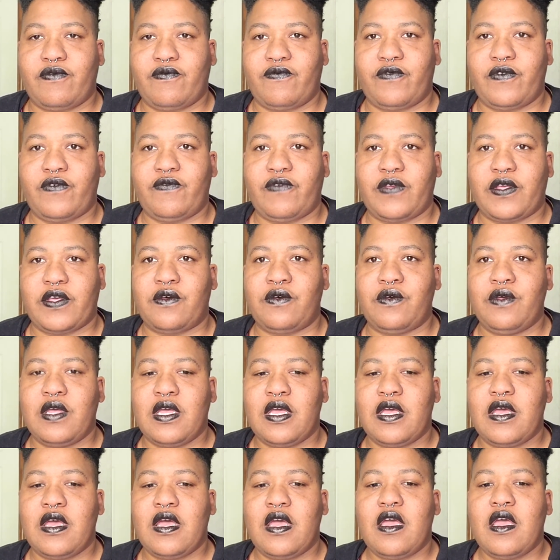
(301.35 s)
fulfill.
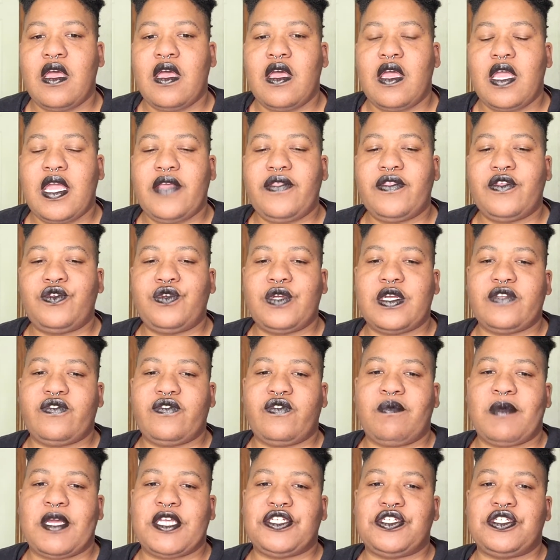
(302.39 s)
in the
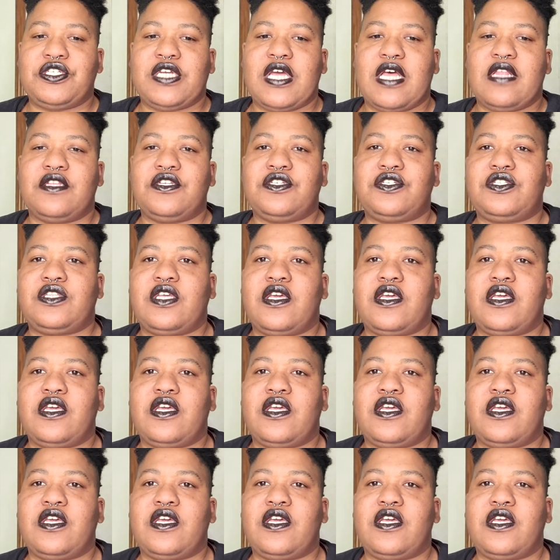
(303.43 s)
Transformation Challenge,